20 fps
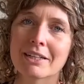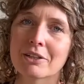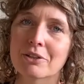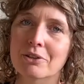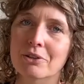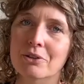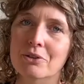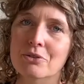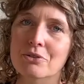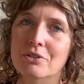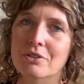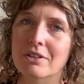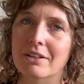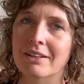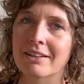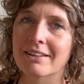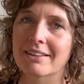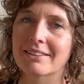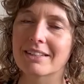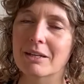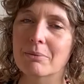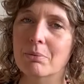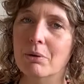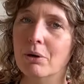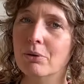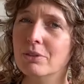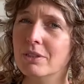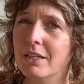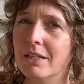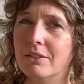girls, they
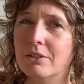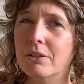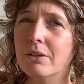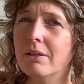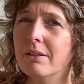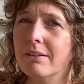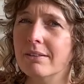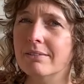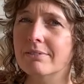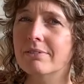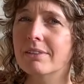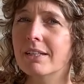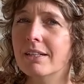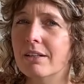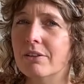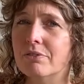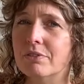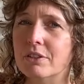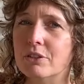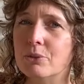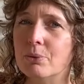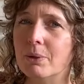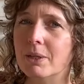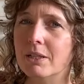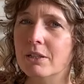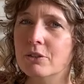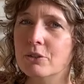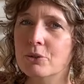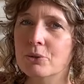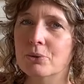both said, oh, we love this
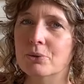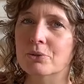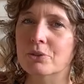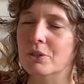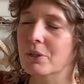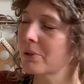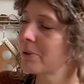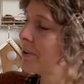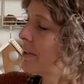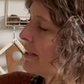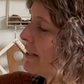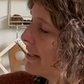sweater too. So